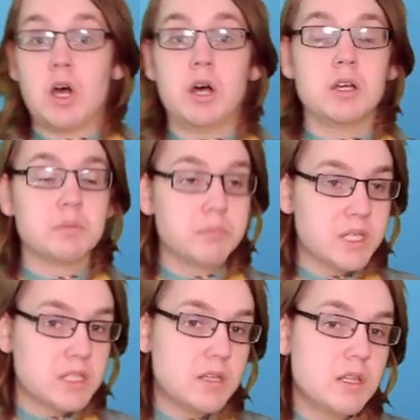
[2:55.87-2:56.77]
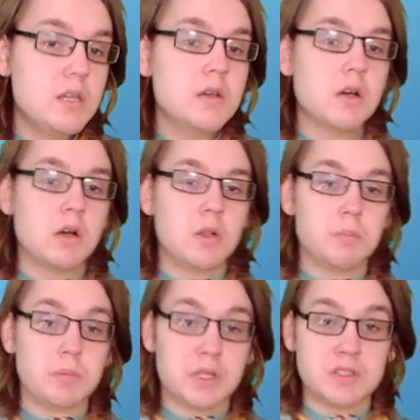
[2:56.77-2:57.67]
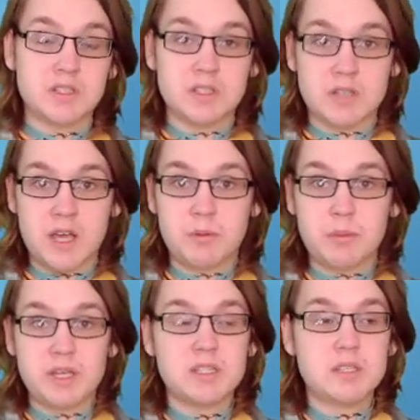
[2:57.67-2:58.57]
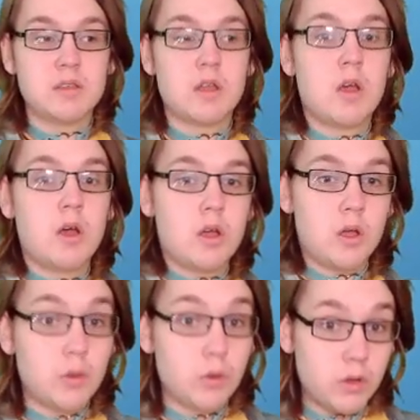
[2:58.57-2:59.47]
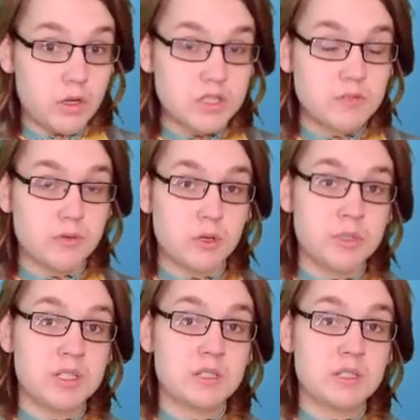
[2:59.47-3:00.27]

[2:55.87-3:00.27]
Admittedly, because of the time and pacing, a lot of what we